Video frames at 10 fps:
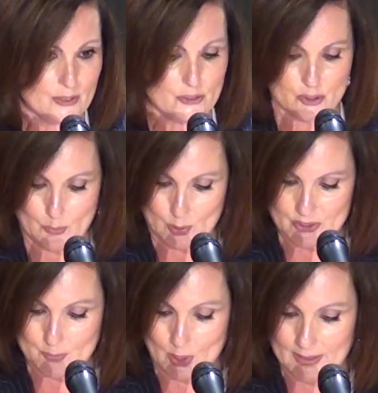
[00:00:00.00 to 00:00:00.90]

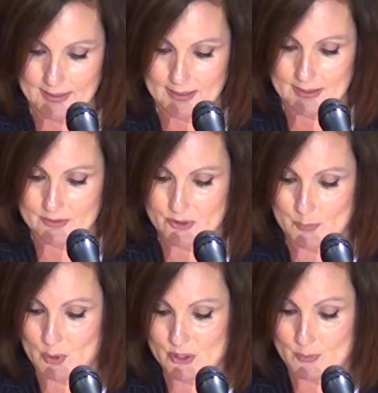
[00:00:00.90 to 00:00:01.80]
sports marketing,
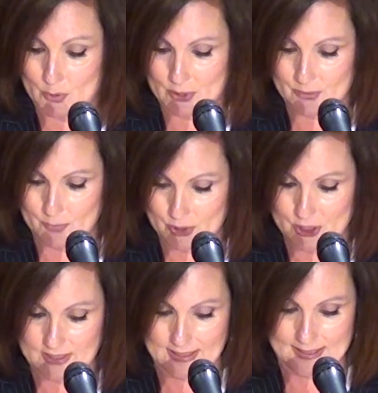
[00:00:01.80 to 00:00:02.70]
sports
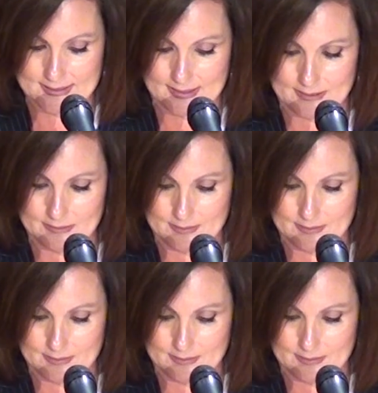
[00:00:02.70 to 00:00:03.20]
merchandising,